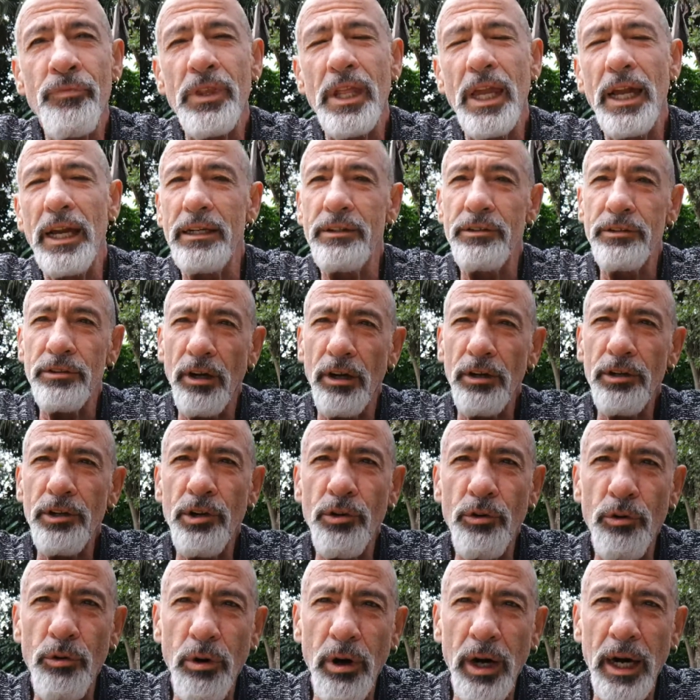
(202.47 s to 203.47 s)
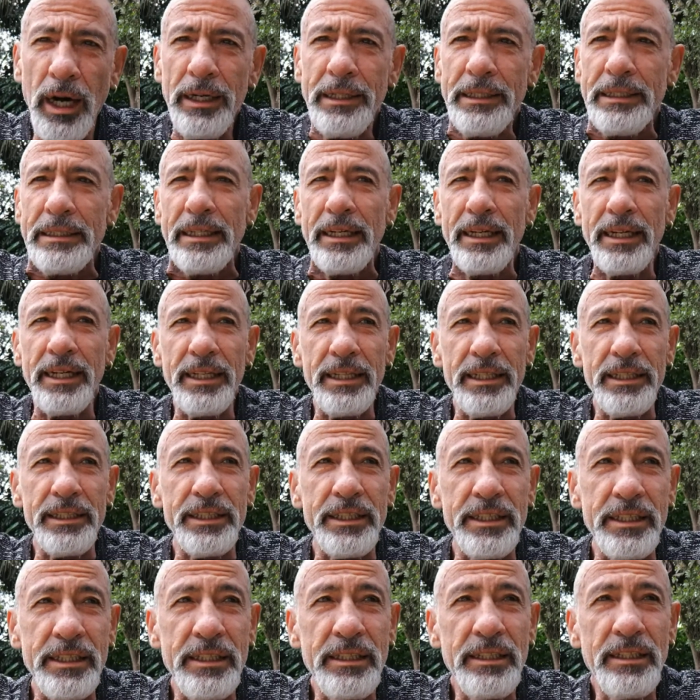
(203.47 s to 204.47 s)
and not quite
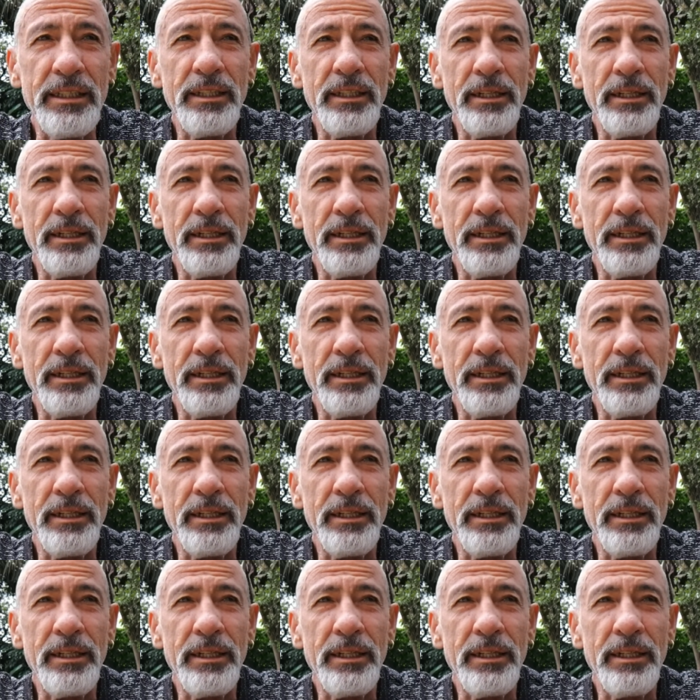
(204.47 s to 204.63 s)
as